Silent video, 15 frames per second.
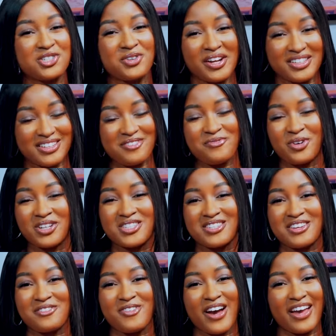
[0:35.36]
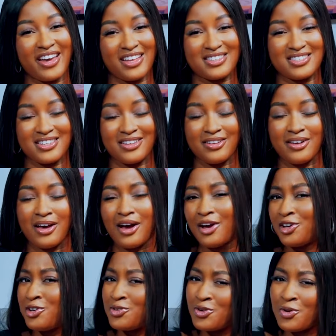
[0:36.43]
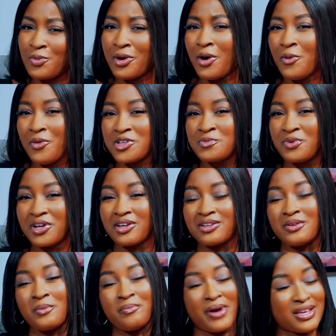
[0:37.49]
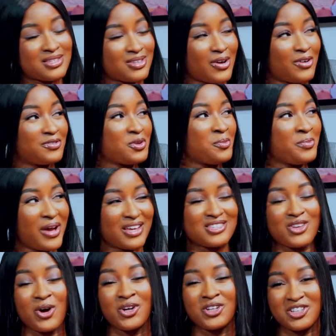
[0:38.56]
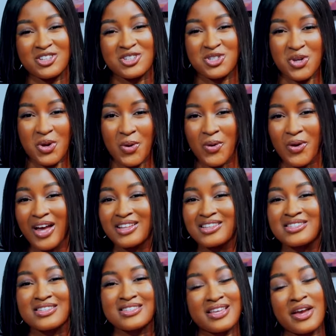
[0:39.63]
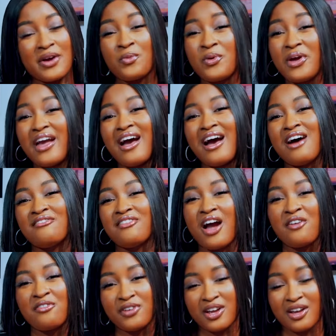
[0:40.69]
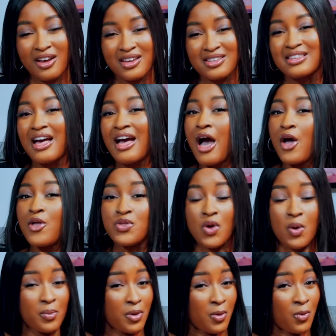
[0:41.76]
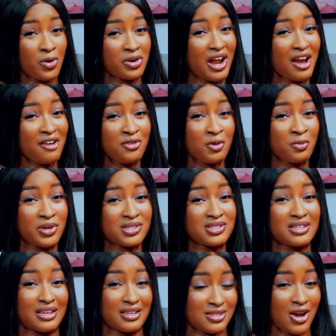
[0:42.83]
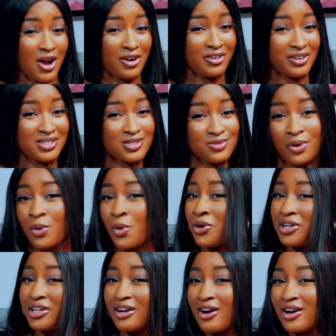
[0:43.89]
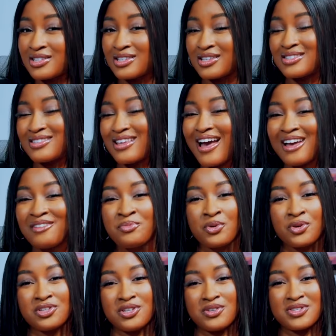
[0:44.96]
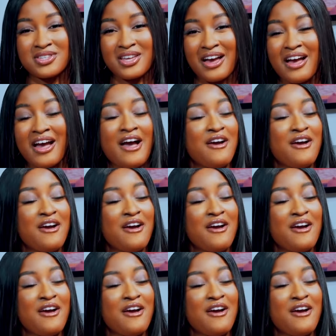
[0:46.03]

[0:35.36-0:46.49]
Trending, brought to you by Airtel. And you know, we always bring you the best of the best on the show. And today we have Africa's number one Afrobeat guitarist, recording artist, and producer,